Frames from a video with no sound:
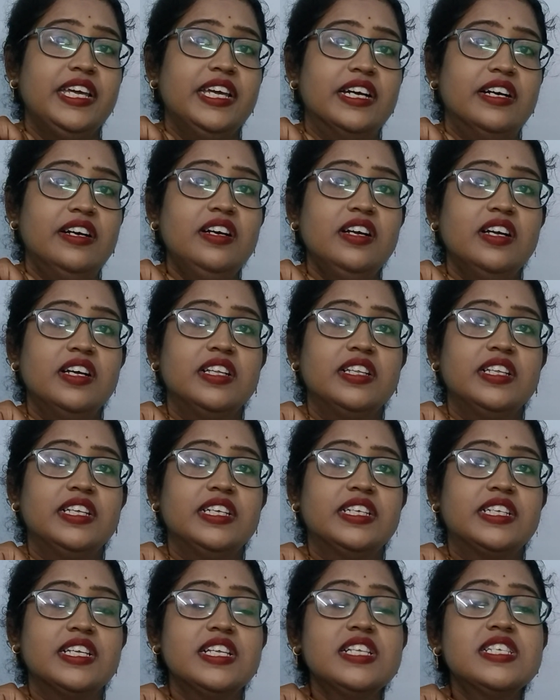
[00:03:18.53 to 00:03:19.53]
here,
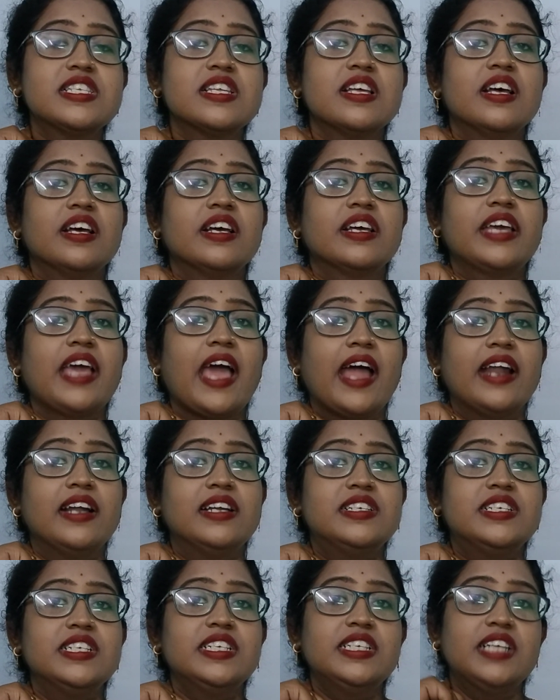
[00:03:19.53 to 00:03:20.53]
that is
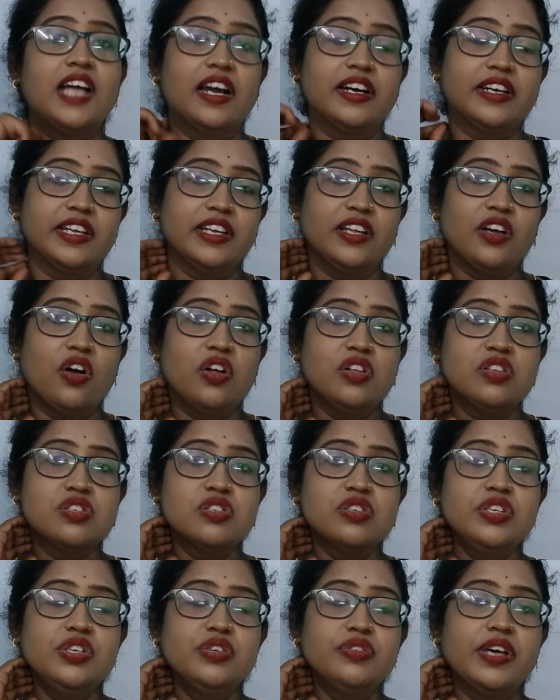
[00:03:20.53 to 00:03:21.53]
carotid artery.
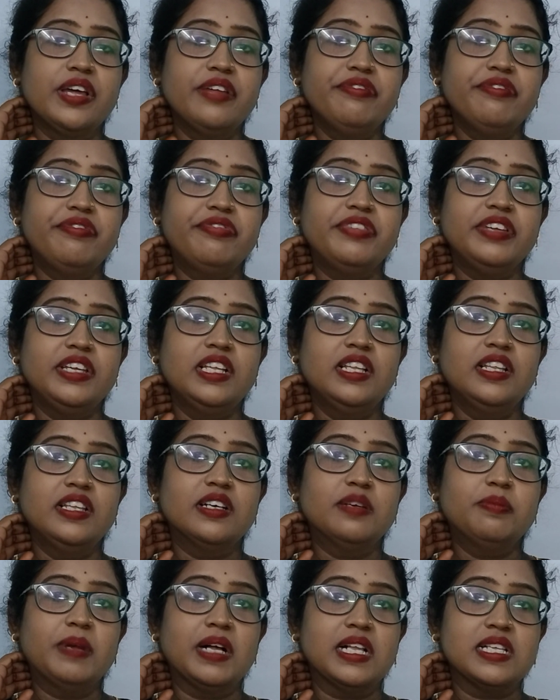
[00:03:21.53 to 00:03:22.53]
Also you can
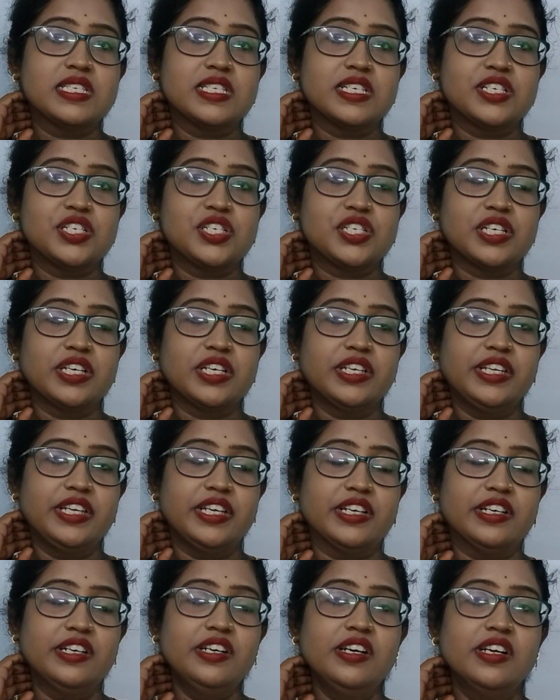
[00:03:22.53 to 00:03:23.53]
feel the pulsation
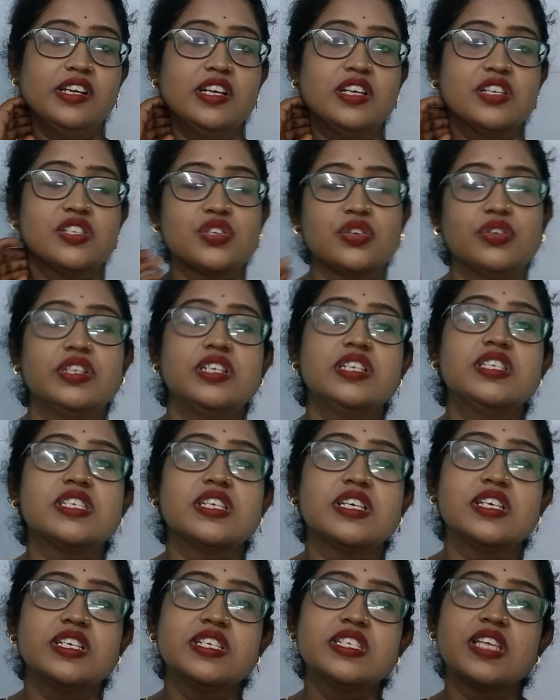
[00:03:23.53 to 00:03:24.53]
here. So
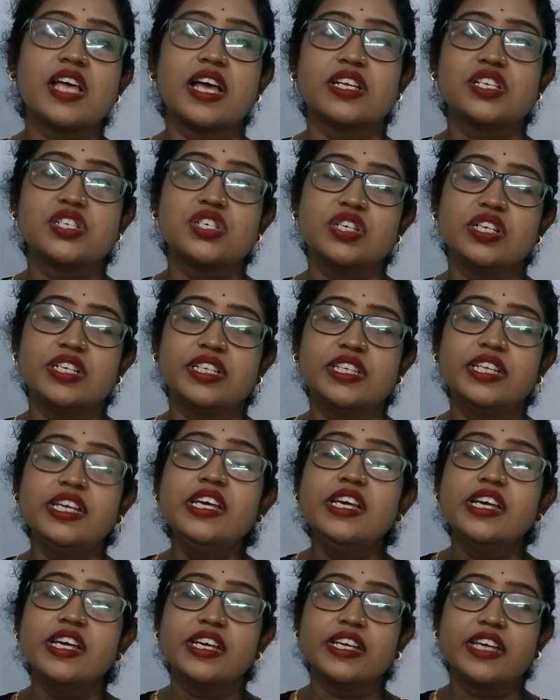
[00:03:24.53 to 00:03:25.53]
this is actually
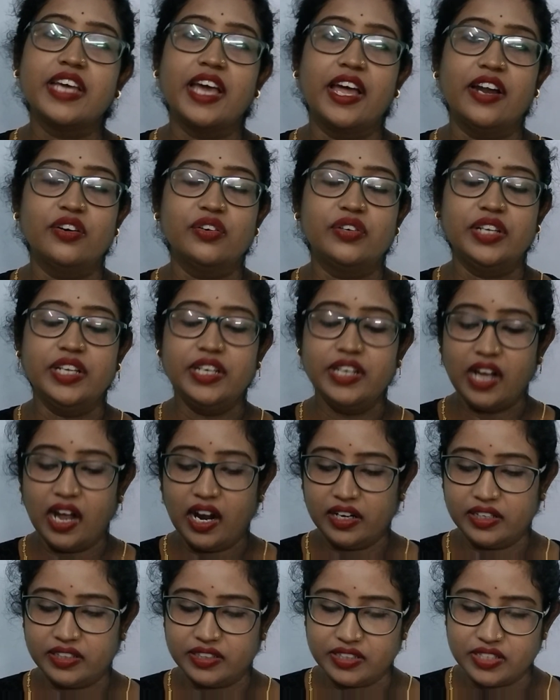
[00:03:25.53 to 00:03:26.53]
the carotid
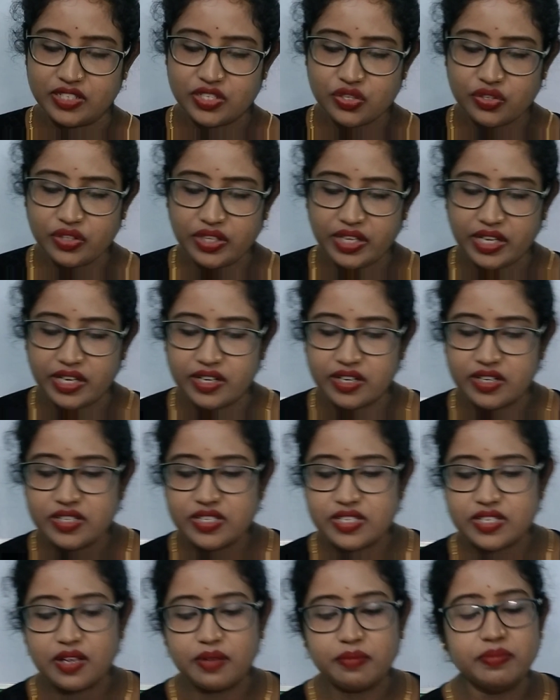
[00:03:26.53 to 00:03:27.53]
artery. So there
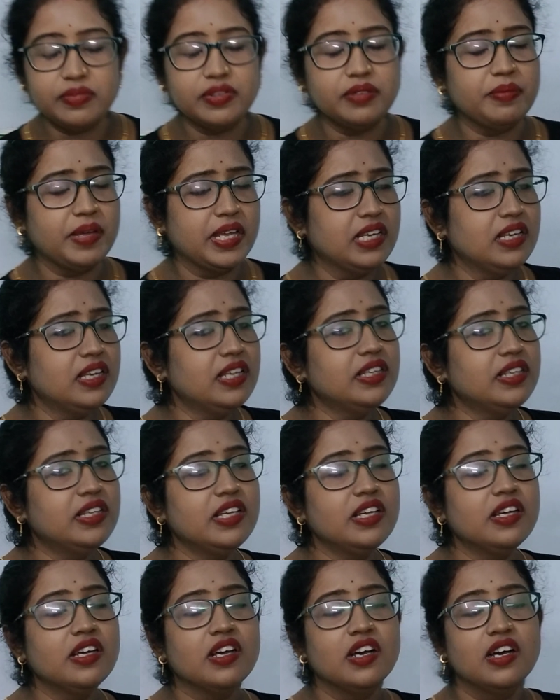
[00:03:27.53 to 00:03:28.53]
are some, mainly
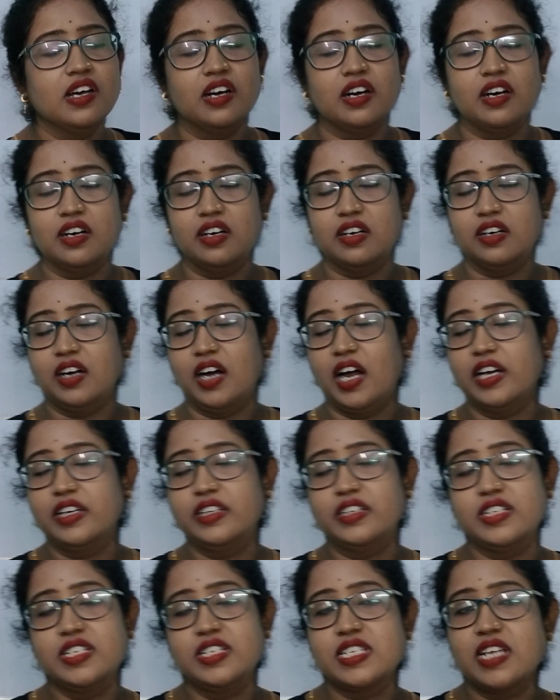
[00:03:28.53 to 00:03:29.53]
the
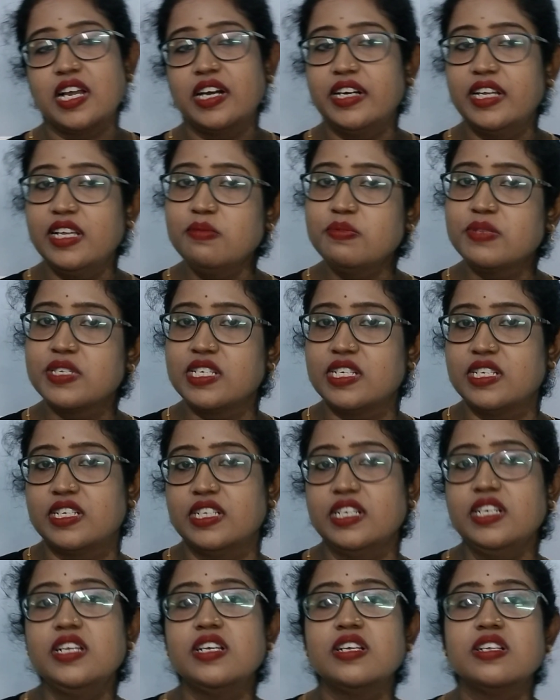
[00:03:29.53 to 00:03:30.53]
arteries are deep
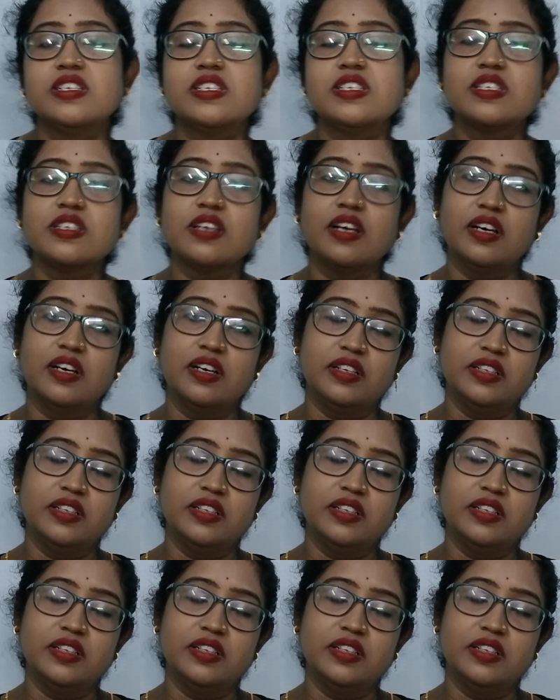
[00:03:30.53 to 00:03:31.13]
seated, hence